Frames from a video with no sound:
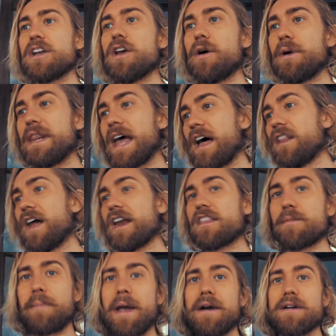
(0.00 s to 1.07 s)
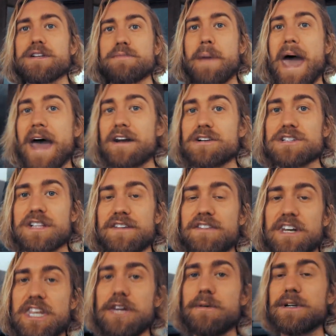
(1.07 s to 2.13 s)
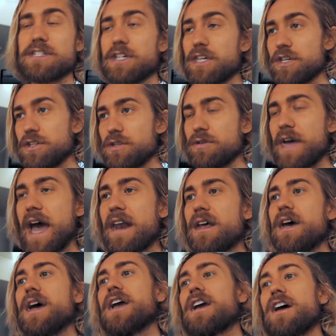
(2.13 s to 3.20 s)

knowing that a lot of the parents' patterns live in you until you do that,